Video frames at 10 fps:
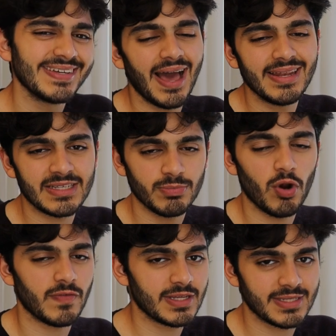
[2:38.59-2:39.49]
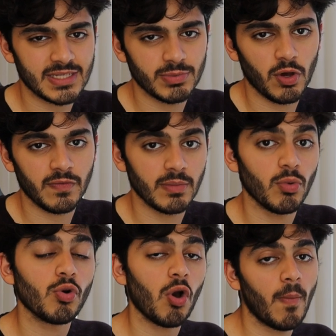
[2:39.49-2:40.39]
And it's more of an assessment of the
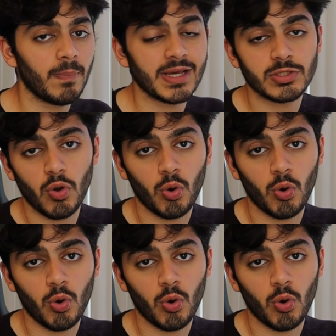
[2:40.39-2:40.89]
more complex